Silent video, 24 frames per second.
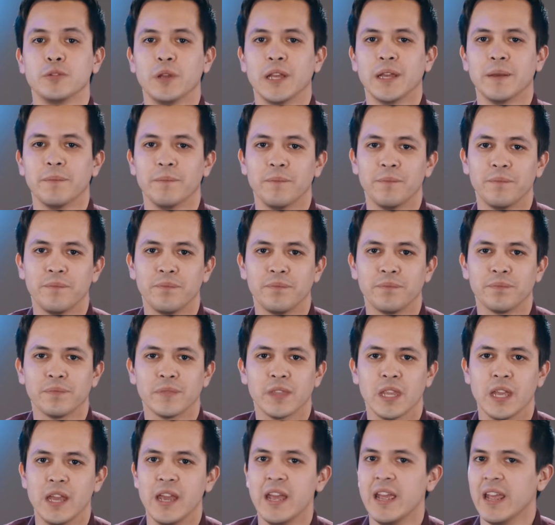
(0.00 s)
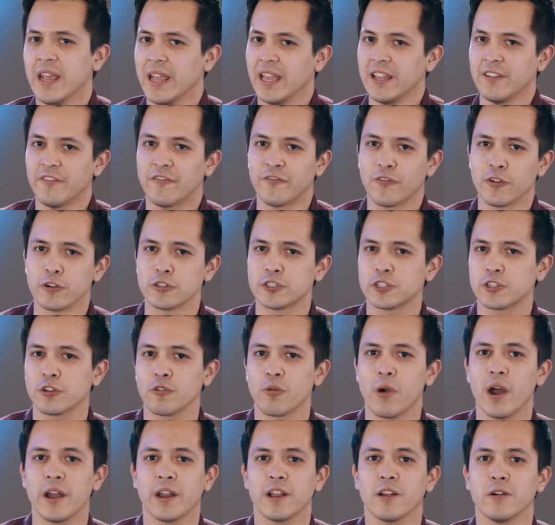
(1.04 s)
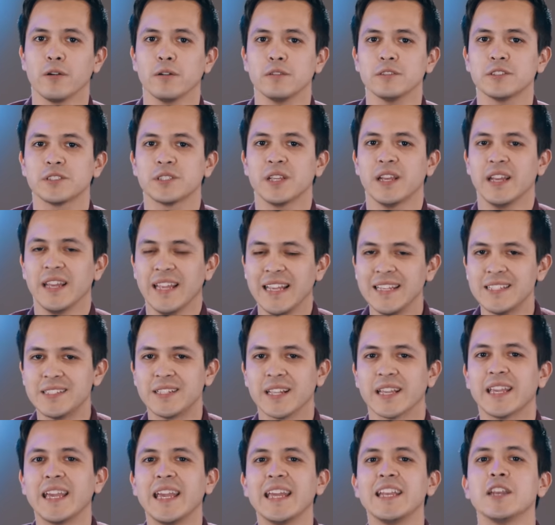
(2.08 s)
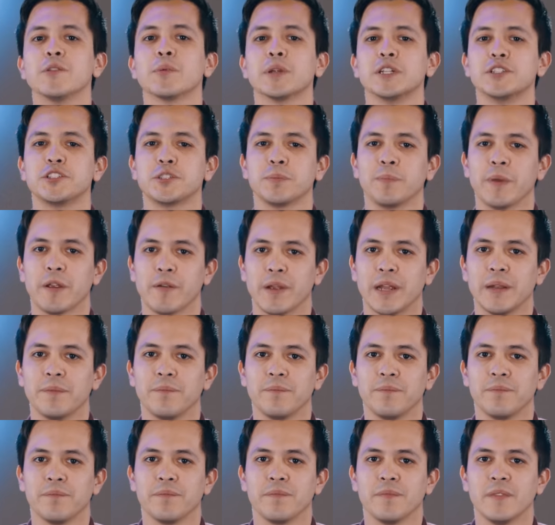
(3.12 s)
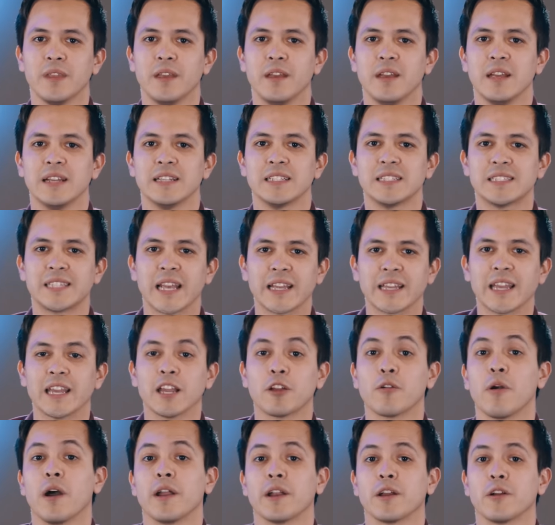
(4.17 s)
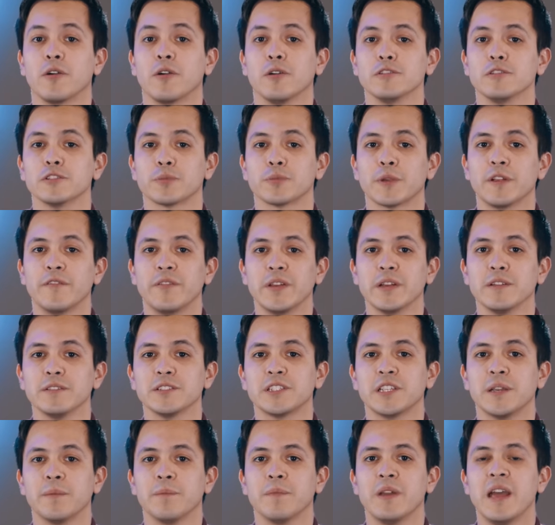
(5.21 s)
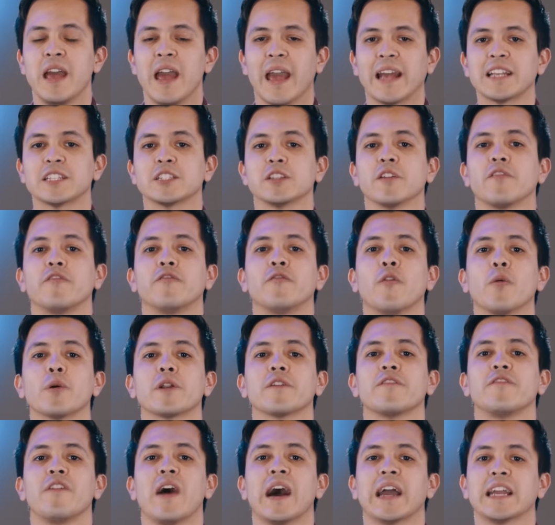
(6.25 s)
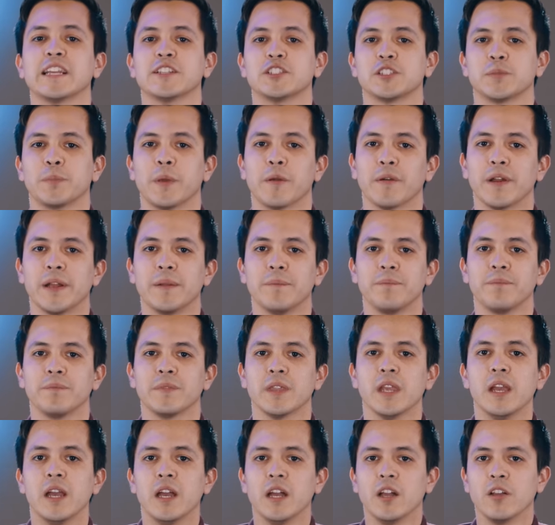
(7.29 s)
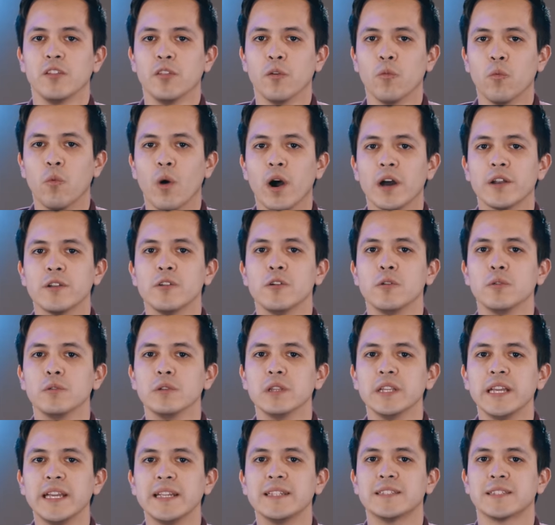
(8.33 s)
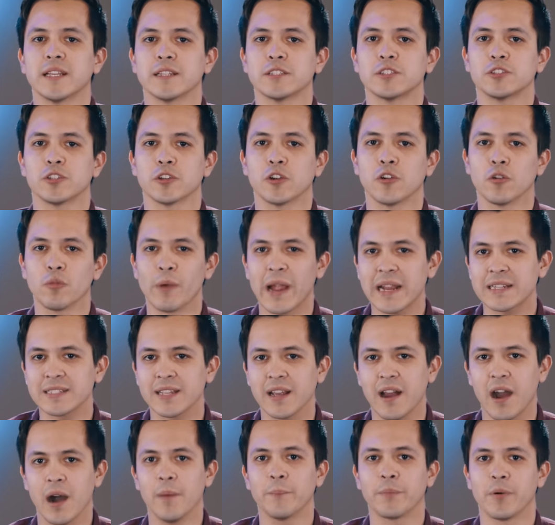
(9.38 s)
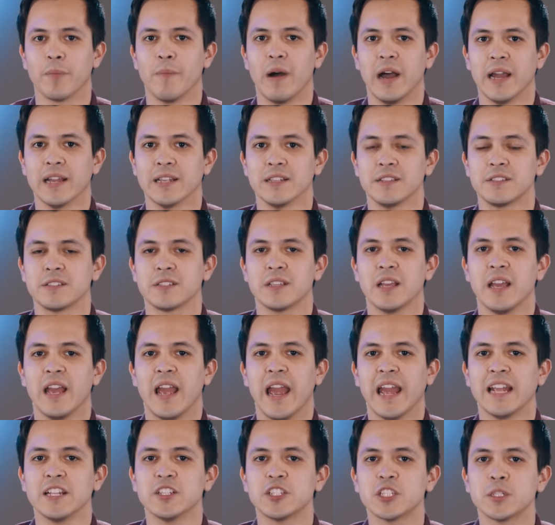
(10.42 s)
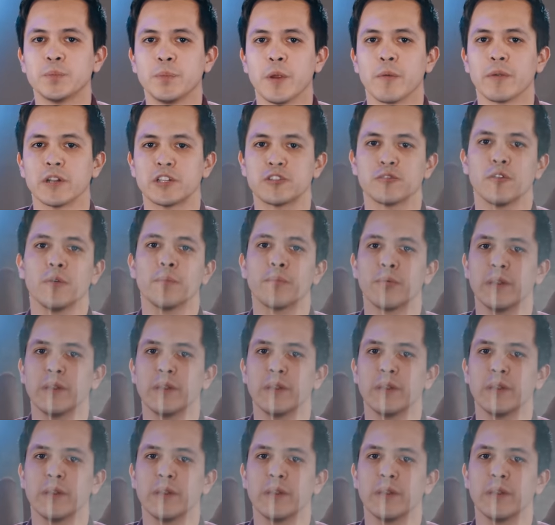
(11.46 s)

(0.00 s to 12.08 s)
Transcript: to him. In 1 Chronicles, he's the kindred spirit. 2 Chronicles reveals him as the fortifying spirit, the one who leads us to correct compromise and spiritual